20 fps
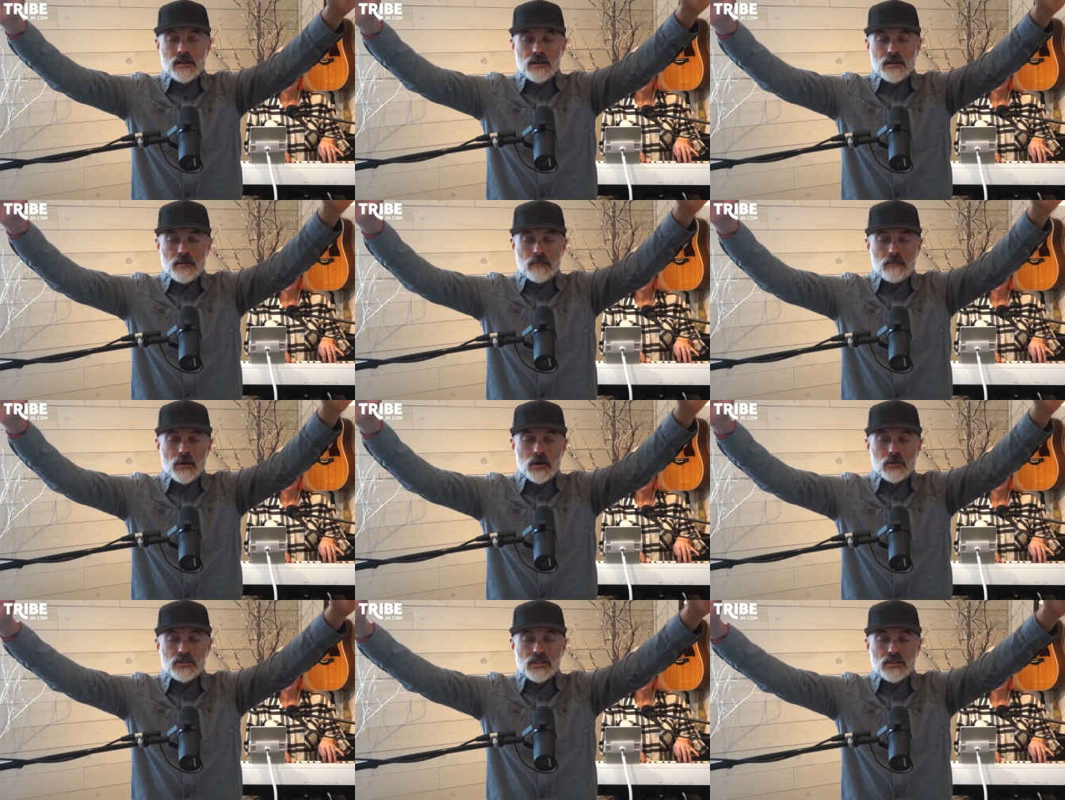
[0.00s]
that
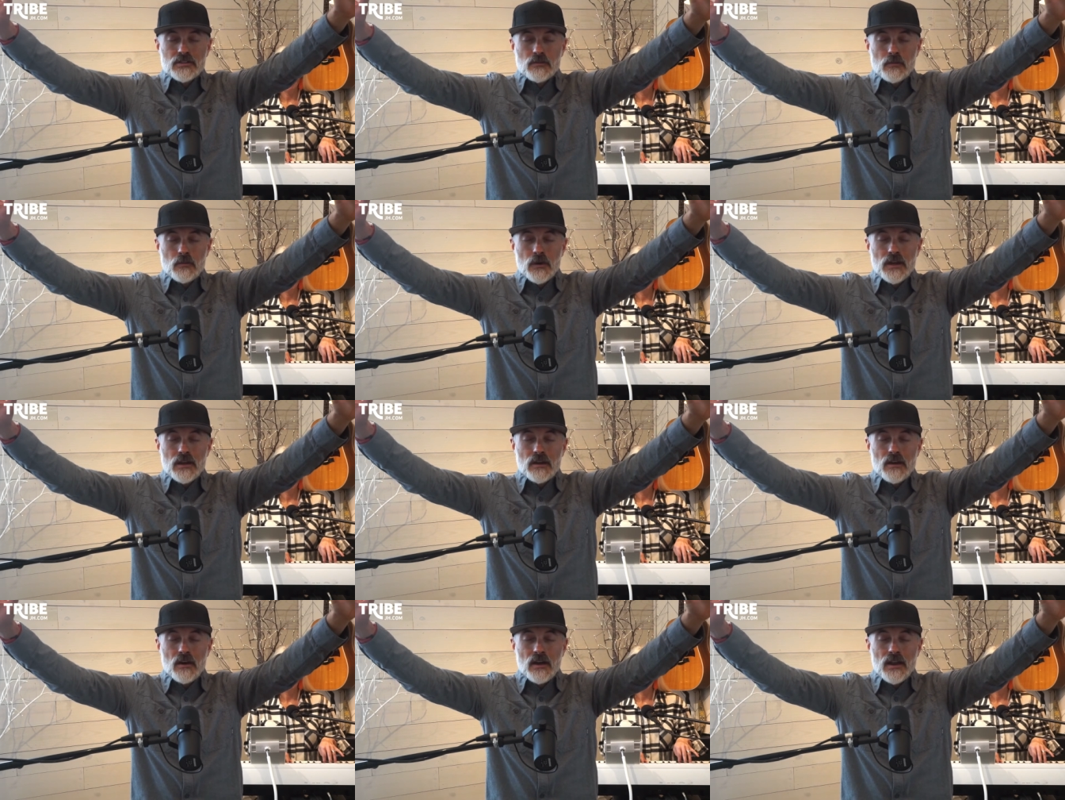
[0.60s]
Moses
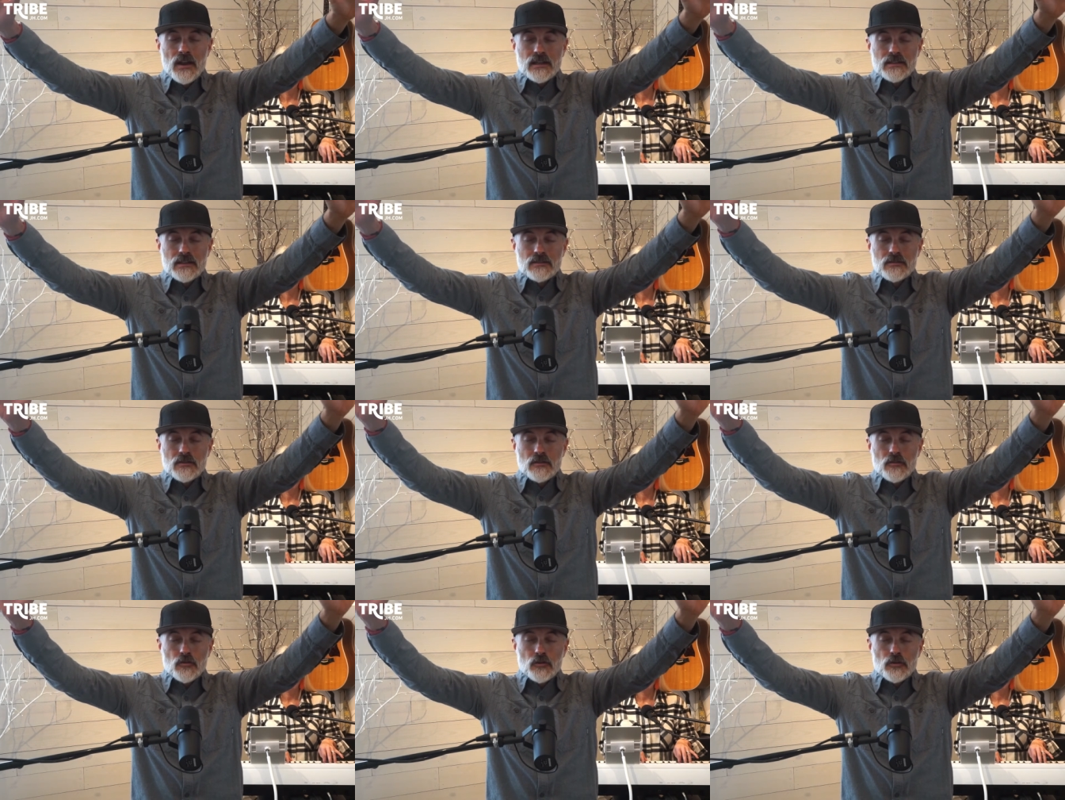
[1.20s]
went on
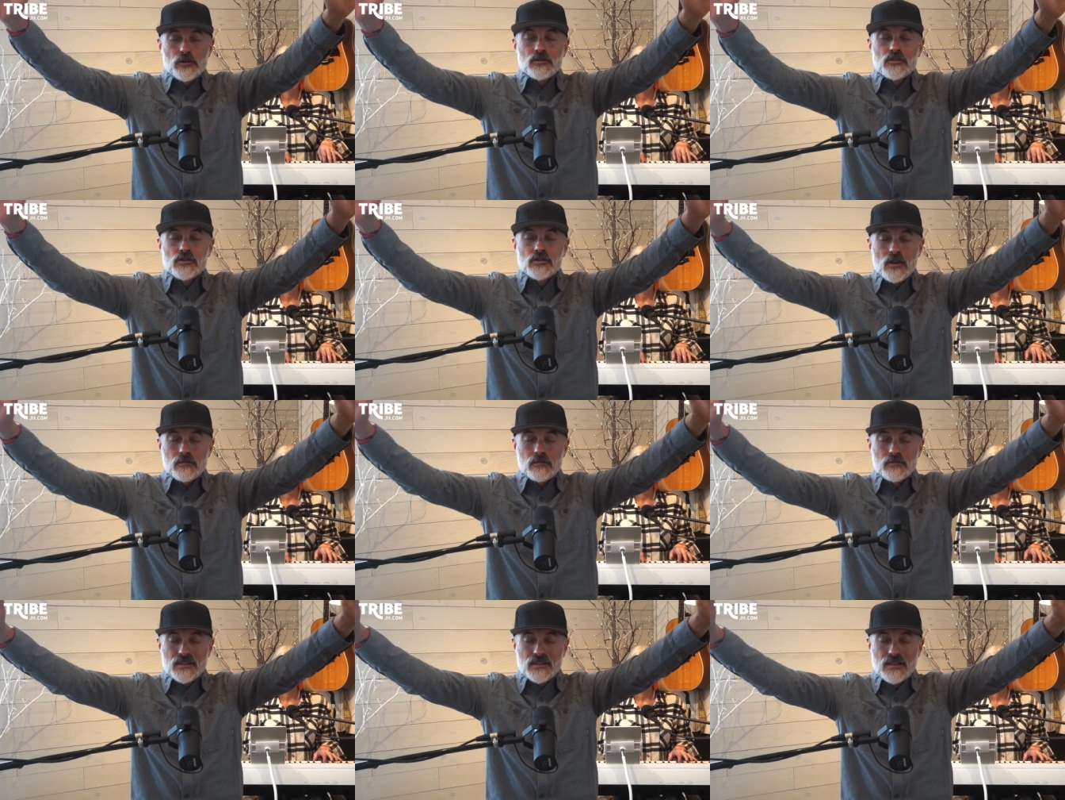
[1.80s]
as through
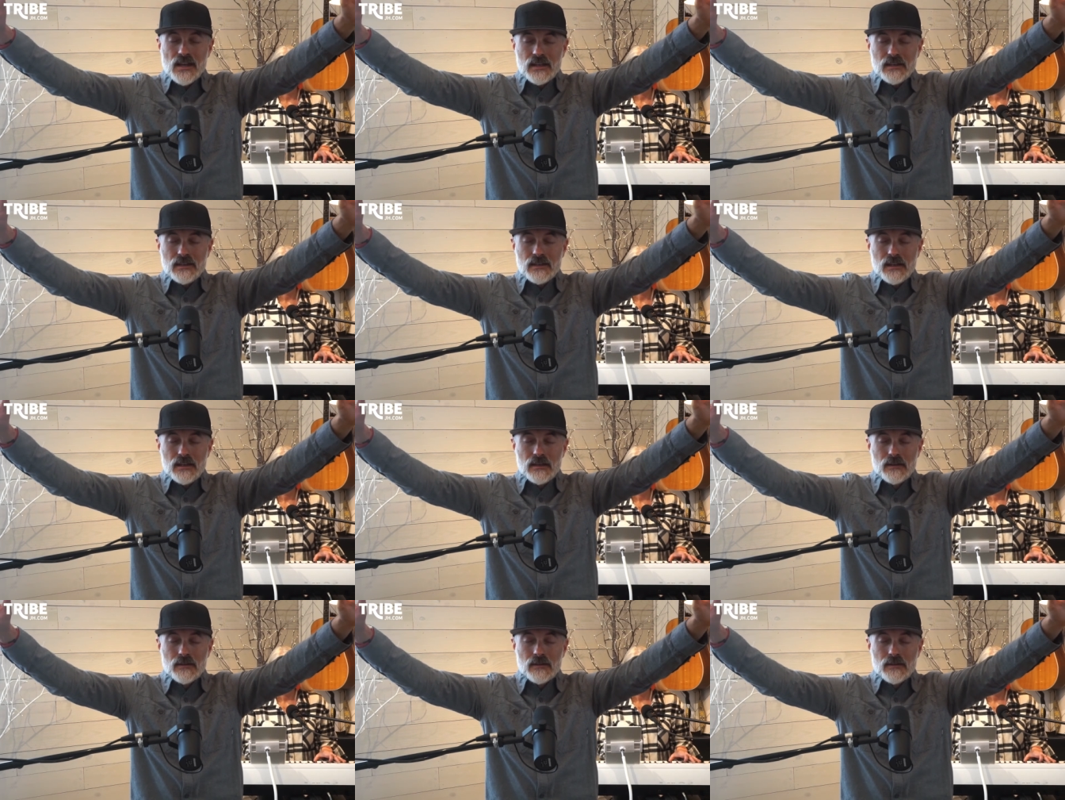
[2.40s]
Psalms 90.